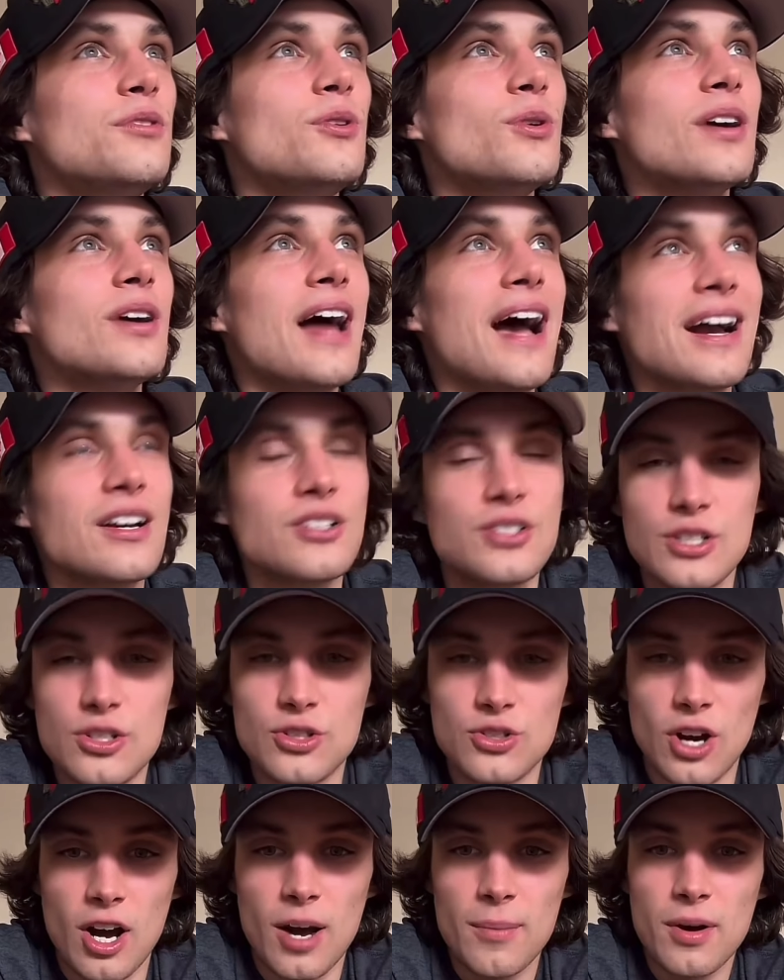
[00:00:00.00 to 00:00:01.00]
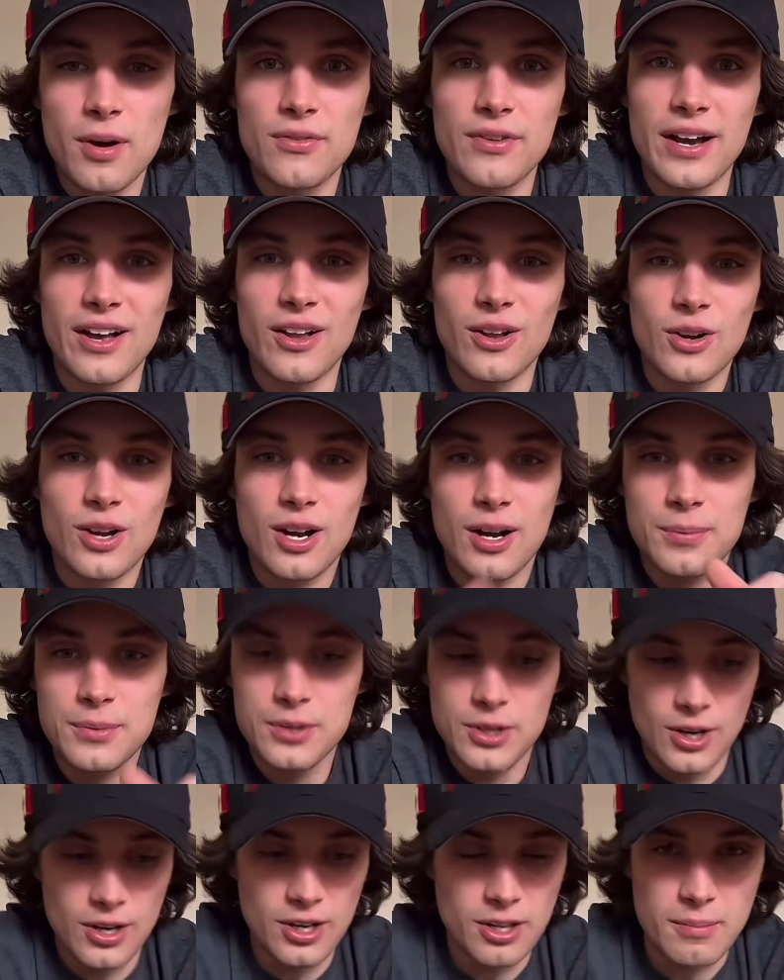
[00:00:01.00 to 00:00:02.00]
If you could actually drop off a
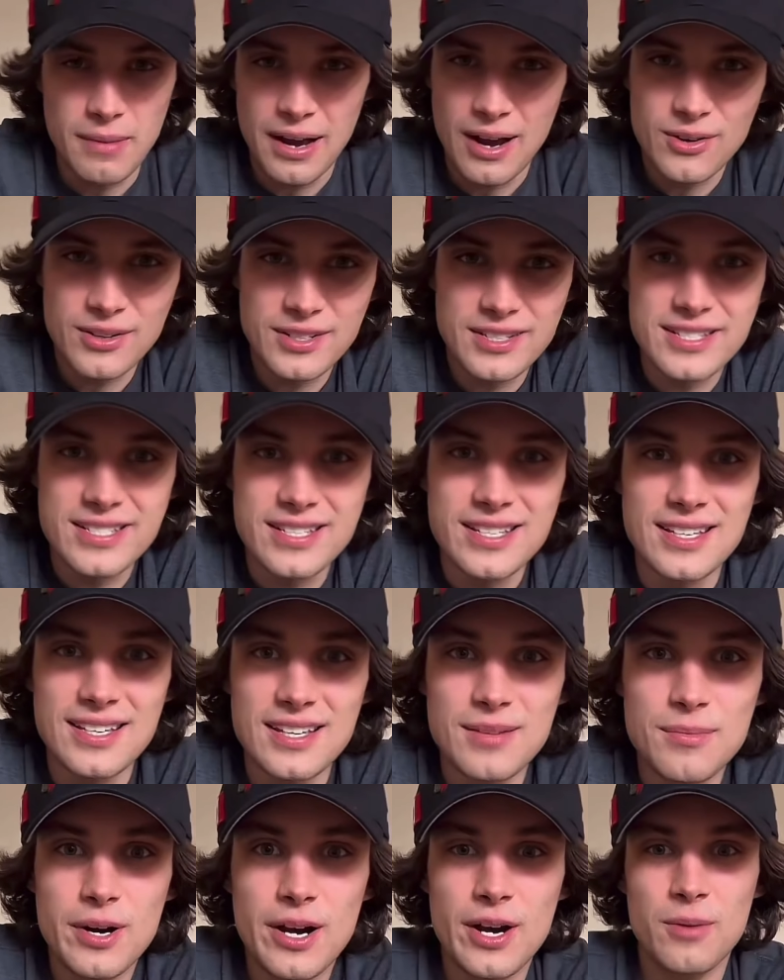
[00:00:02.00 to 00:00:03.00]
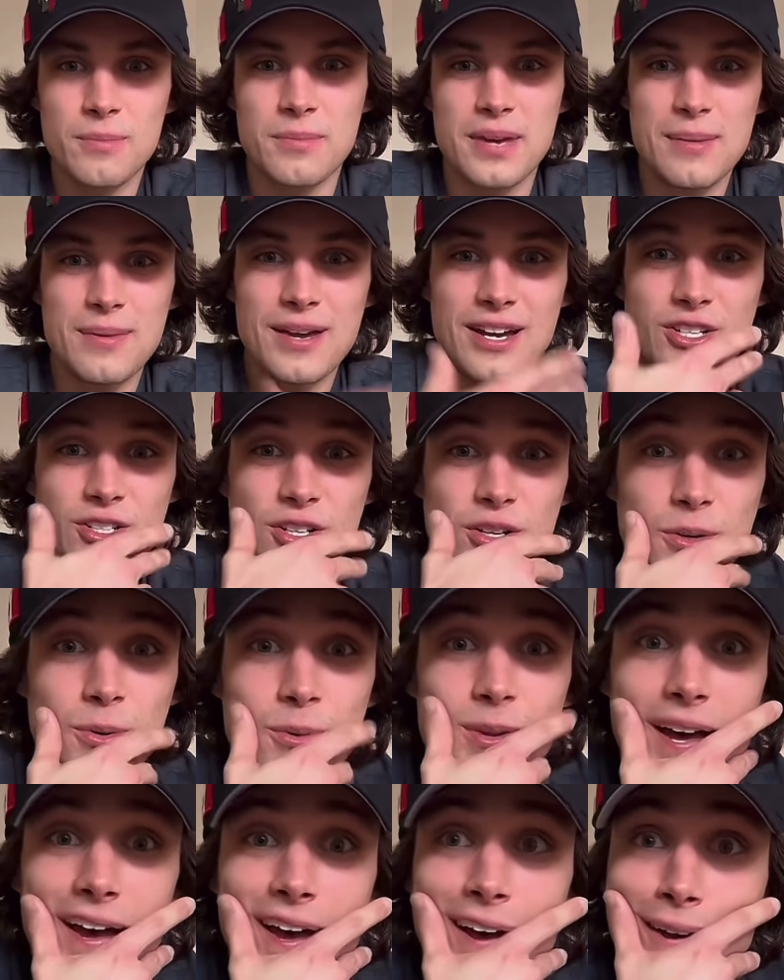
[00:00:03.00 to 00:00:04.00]
helicopter onto the mountain and ski, bro, maybe I
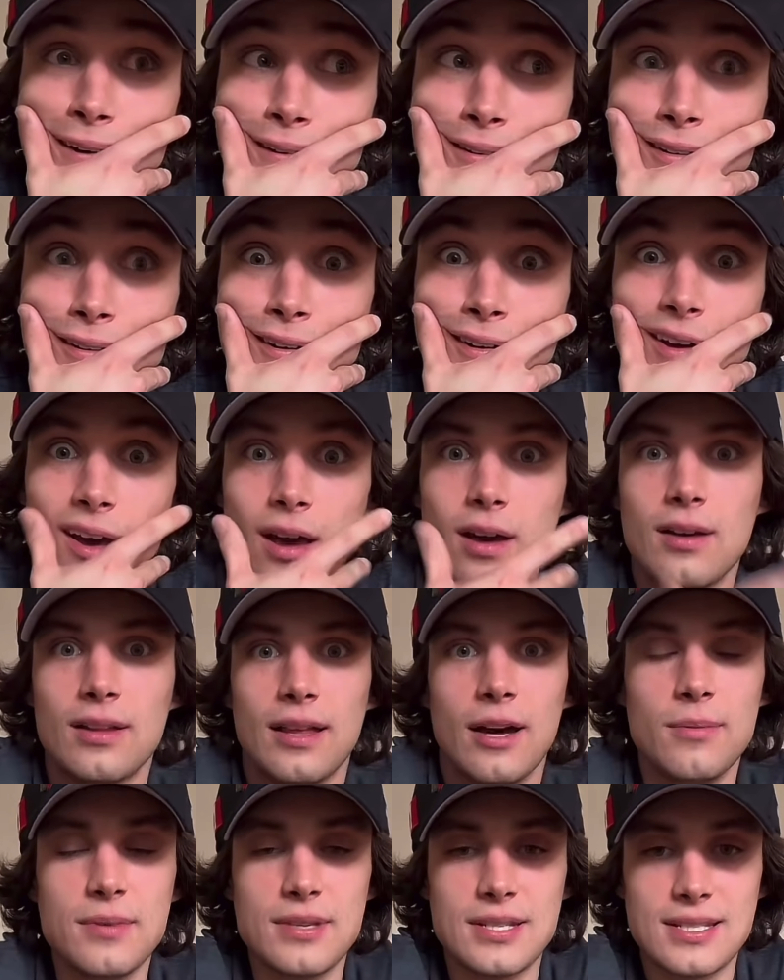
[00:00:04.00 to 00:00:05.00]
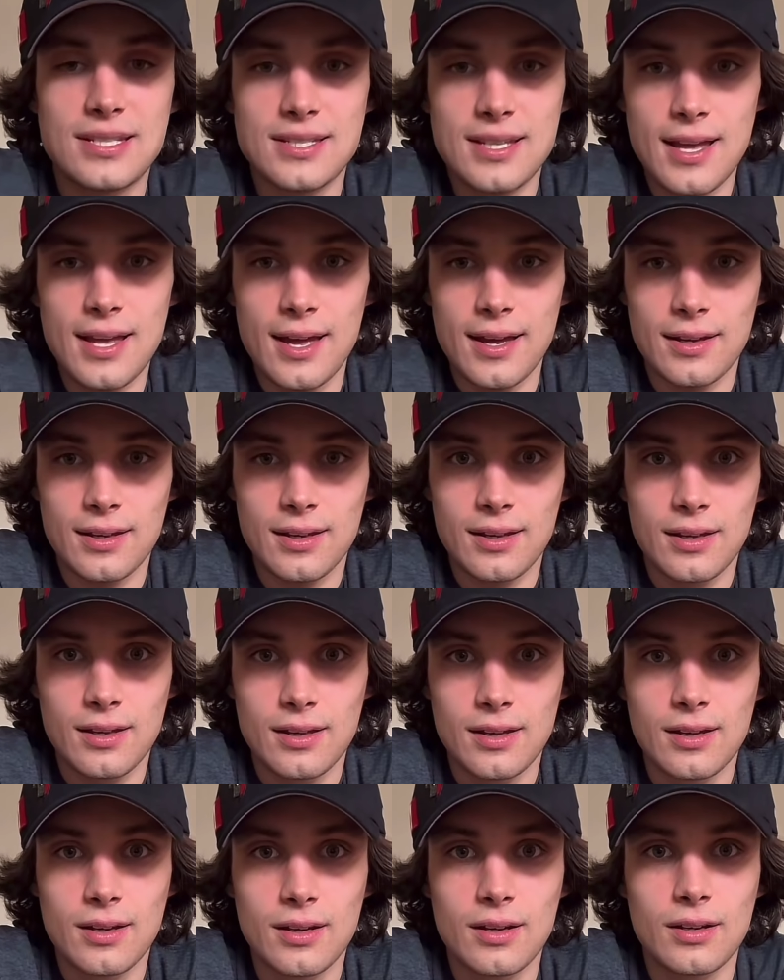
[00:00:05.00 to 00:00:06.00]
should do that. That'd be sick.
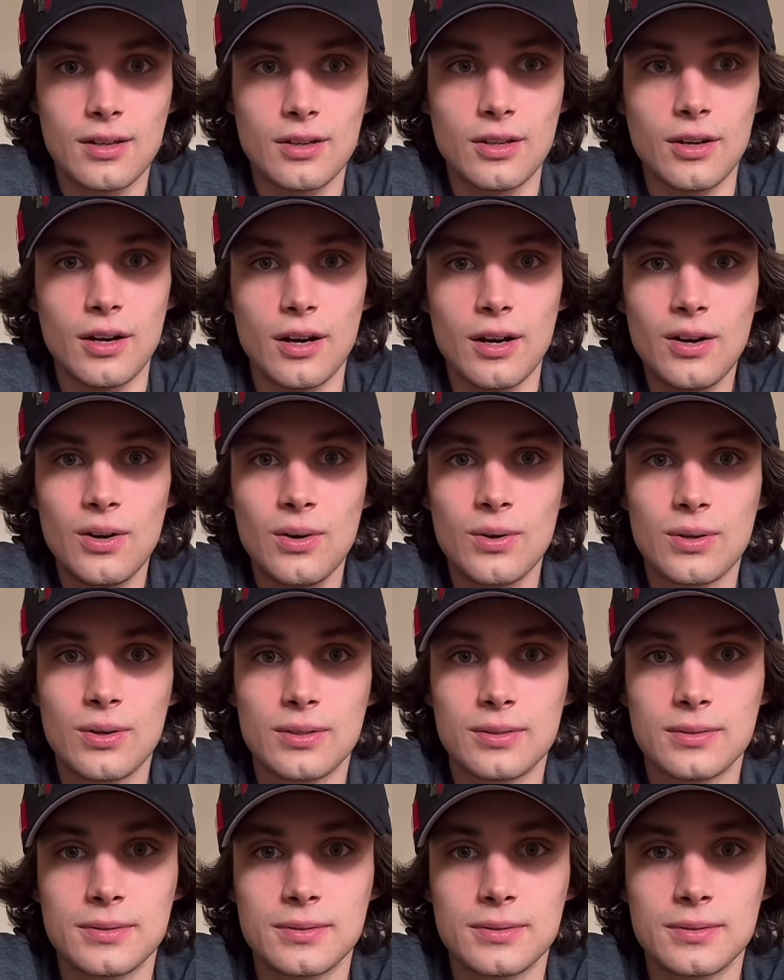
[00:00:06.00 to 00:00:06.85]
You know?